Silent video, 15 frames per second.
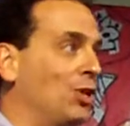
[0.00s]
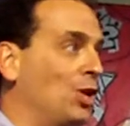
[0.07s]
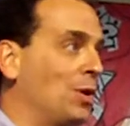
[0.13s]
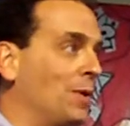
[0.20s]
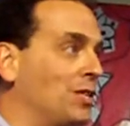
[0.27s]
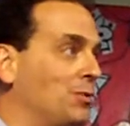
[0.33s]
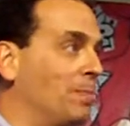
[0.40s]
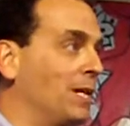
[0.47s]

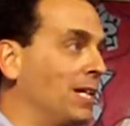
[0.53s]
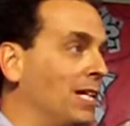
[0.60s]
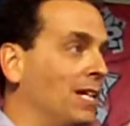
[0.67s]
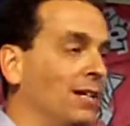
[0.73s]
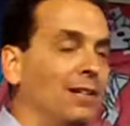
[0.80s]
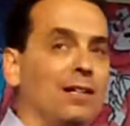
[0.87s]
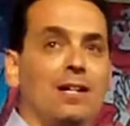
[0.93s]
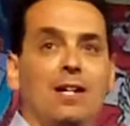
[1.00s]
always been
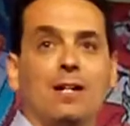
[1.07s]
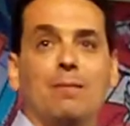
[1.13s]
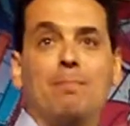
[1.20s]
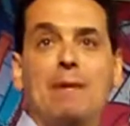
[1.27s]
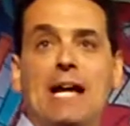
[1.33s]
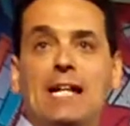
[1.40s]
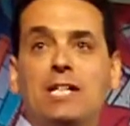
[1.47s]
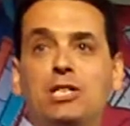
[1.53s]
here.
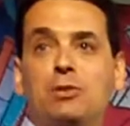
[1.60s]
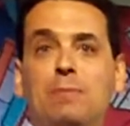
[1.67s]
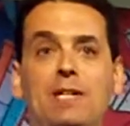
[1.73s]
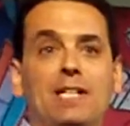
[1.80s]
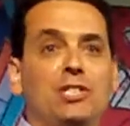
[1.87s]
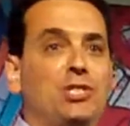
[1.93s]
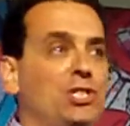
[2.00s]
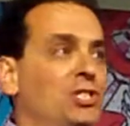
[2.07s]
Management
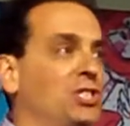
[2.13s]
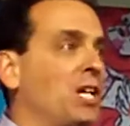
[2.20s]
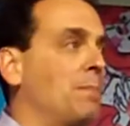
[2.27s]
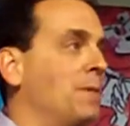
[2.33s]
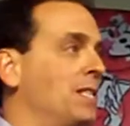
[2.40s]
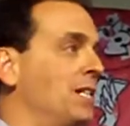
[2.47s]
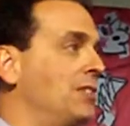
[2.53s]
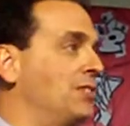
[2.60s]
is just
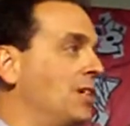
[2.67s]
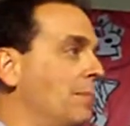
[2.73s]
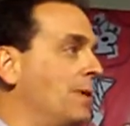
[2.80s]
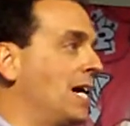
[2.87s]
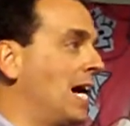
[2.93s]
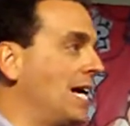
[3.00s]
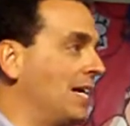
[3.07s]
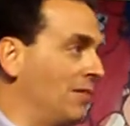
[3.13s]
something that some guy